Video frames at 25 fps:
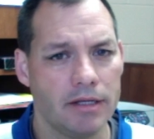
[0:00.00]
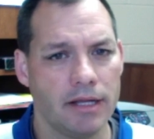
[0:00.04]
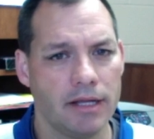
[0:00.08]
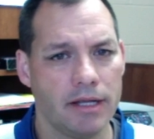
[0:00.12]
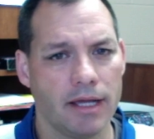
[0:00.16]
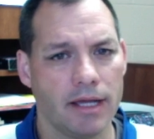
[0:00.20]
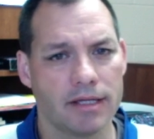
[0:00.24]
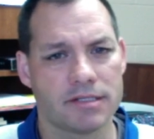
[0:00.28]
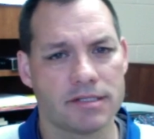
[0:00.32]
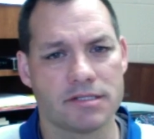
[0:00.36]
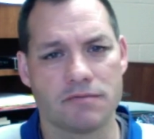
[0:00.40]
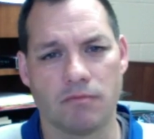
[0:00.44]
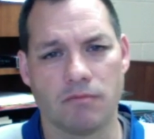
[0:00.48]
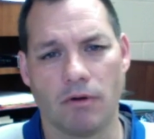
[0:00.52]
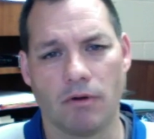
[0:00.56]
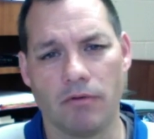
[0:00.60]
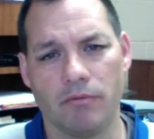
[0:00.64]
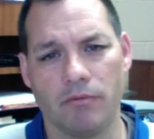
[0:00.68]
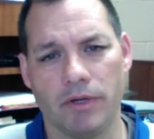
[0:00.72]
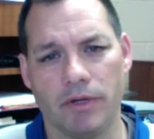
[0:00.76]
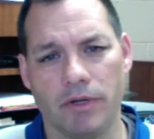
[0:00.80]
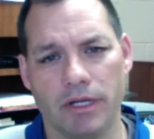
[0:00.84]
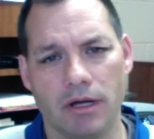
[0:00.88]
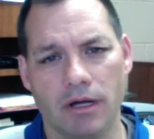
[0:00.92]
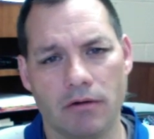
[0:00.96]
Next, what
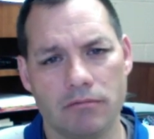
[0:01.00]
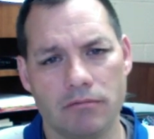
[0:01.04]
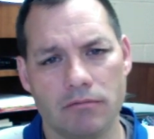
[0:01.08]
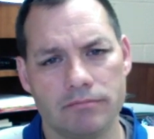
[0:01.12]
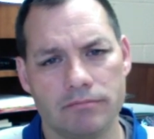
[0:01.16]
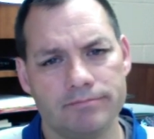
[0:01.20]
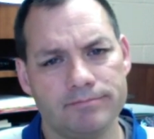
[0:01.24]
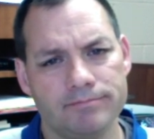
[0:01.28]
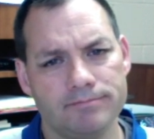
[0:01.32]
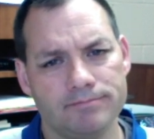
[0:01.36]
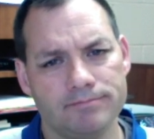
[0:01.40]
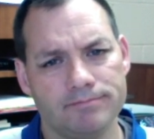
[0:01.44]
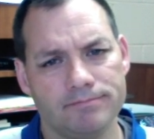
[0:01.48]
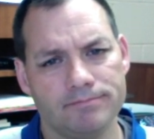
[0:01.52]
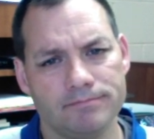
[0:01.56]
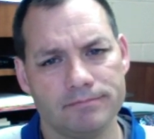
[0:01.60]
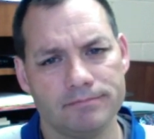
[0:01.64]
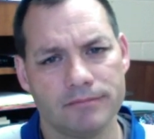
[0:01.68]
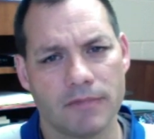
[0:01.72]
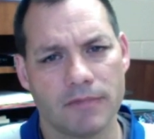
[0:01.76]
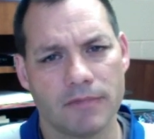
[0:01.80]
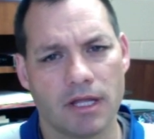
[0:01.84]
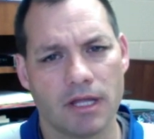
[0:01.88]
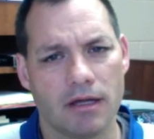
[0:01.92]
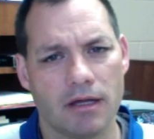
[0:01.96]
we know,
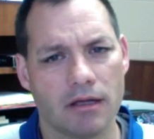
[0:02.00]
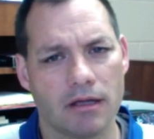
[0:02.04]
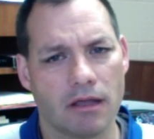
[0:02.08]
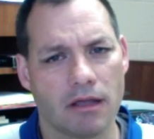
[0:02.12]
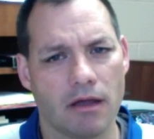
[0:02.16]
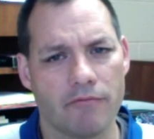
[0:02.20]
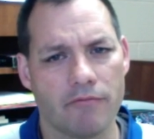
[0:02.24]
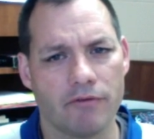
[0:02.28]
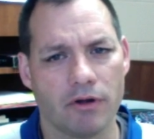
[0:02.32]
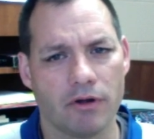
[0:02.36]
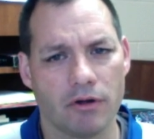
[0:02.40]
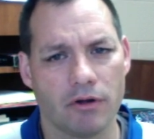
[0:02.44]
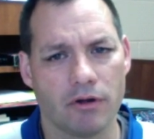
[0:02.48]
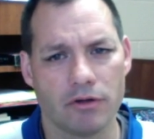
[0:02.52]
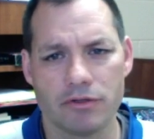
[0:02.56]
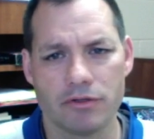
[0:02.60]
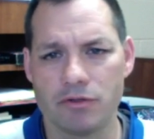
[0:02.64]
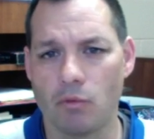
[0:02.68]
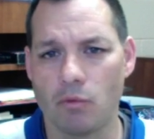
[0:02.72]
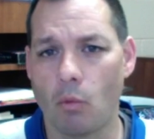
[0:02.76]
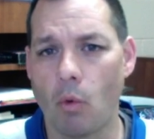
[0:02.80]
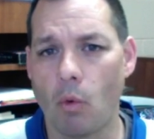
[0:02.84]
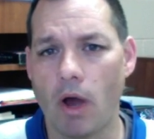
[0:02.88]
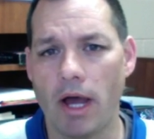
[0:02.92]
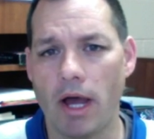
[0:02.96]
Governor
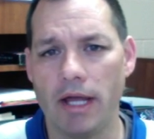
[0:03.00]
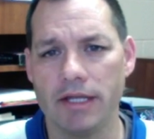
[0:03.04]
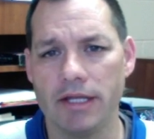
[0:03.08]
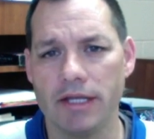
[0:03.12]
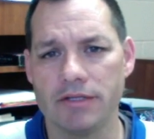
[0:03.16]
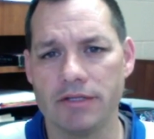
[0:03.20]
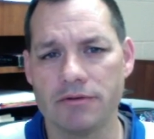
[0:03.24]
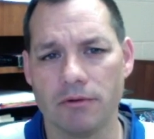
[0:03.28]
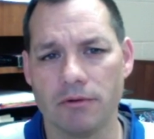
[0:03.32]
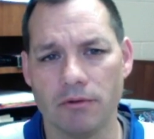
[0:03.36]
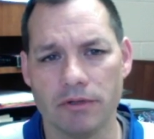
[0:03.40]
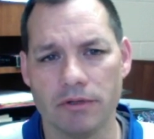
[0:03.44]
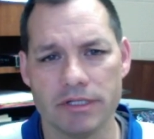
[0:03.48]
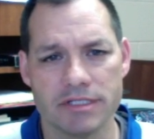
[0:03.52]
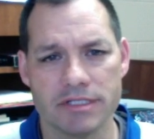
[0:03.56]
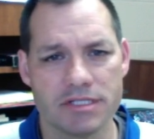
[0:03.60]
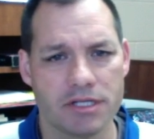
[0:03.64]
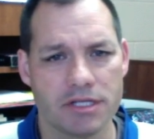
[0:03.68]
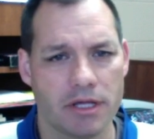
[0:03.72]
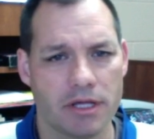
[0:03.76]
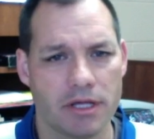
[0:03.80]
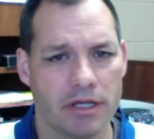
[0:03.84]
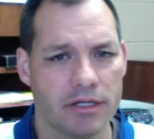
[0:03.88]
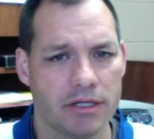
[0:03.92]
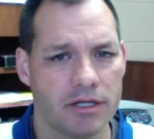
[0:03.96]
DeWine told us
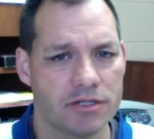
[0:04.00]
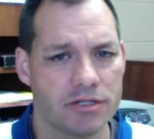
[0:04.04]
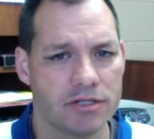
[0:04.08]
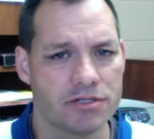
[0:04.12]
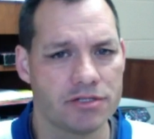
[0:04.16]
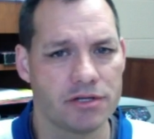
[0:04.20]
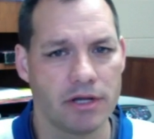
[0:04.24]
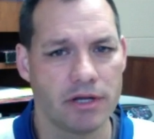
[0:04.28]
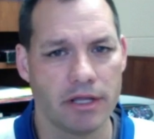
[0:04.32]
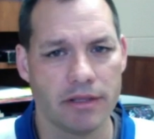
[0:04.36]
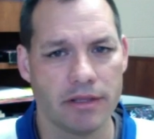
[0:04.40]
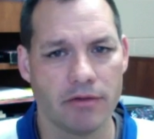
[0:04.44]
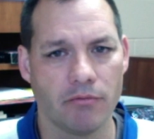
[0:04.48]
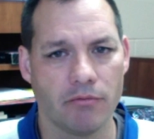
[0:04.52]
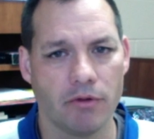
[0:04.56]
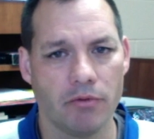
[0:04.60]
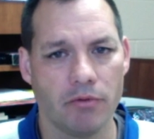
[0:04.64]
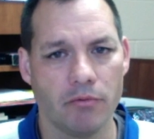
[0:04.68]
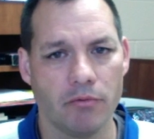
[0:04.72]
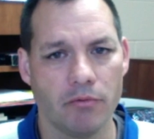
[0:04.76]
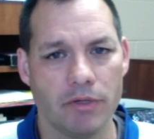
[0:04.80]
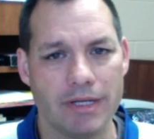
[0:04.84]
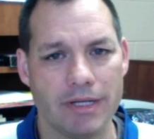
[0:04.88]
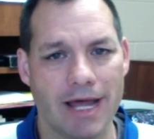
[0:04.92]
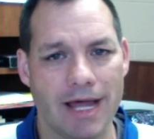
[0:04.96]
yesterday that we
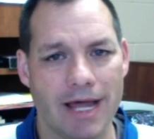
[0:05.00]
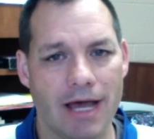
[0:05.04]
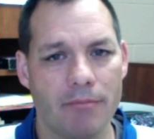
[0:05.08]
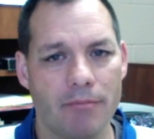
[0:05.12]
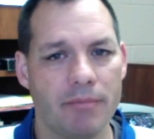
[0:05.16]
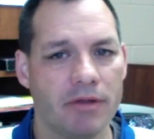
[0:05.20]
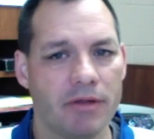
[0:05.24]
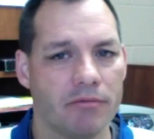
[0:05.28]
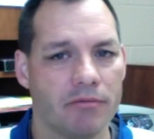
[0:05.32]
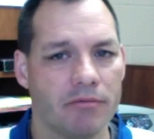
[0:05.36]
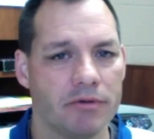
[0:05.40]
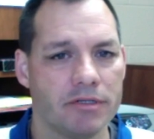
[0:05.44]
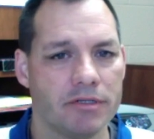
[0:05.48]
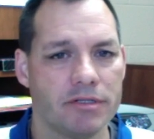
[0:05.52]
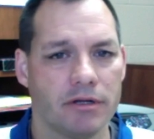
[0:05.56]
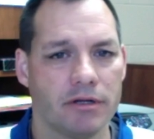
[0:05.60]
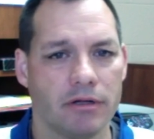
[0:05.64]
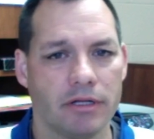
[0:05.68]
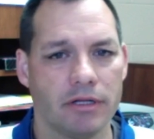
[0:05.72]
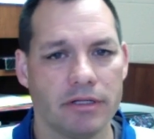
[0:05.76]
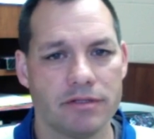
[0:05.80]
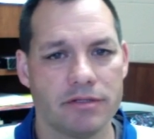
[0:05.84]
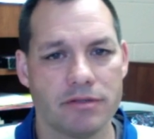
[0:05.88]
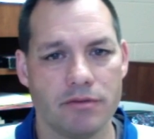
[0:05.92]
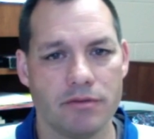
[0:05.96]
would not be
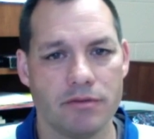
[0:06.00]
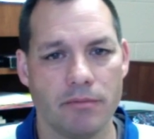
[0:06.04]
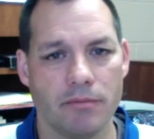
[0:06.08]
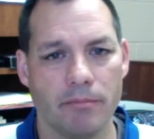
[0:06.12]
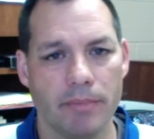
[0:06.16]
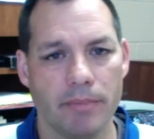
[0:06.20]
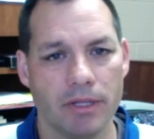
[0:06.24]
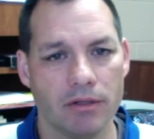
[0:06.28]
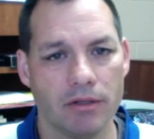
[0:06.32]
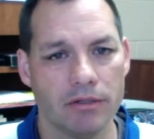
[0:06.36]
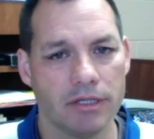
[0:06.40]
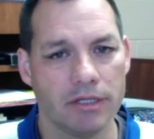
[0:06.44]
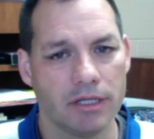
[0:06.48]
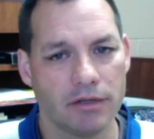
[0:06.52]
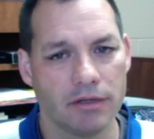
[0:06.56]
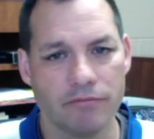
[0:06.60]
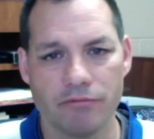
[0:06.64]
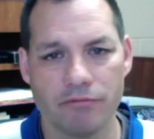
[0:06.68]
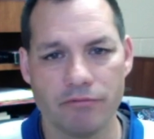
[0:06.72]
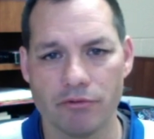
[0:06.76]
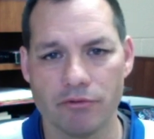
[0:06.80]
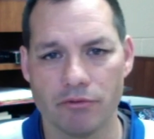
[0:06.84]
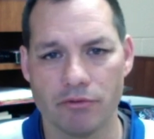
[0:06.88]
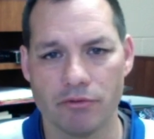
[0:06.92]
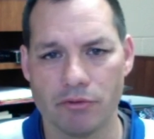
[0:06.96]
returning to the building
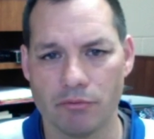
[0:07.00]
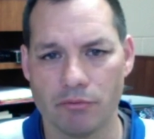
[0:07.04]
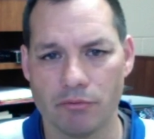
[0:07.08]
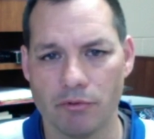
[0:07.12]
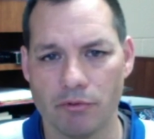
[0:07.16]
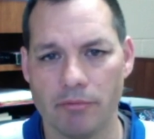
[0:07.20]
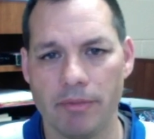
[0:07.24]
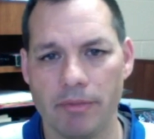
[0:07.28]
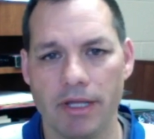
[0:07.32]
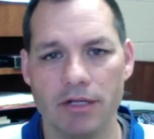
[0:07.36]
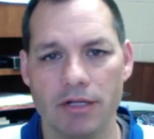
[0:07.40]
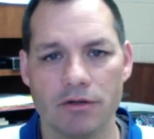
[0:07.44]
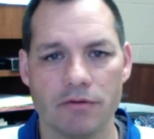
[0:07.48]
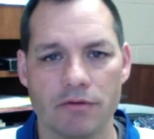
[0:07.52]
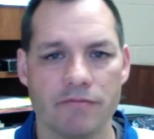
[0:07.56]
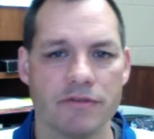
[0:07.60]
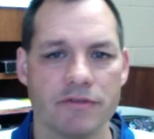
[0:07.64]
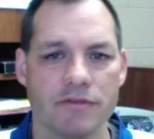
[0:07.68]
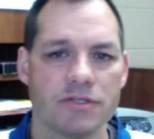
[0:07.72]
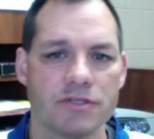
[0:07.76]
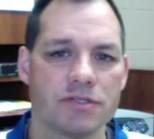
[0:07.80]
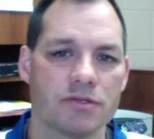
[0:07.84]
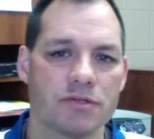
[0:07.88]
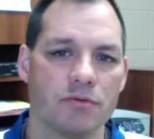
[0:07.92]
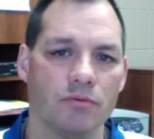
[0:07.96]
for the remainder of the
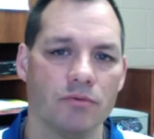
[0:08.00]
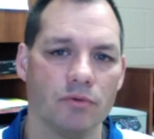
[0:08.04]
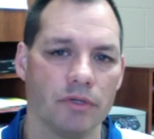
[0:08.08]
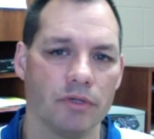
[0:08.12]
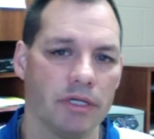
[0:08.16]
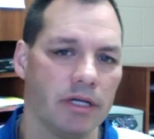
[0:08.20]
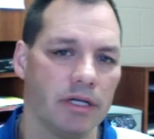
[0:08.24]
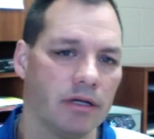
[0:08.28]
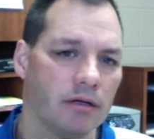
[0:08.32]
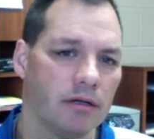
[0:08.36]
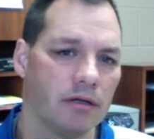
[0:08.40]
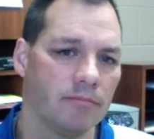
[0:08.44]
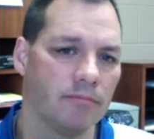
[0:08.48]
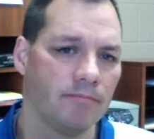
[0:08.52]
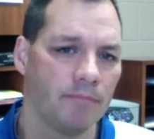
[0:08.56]
school year.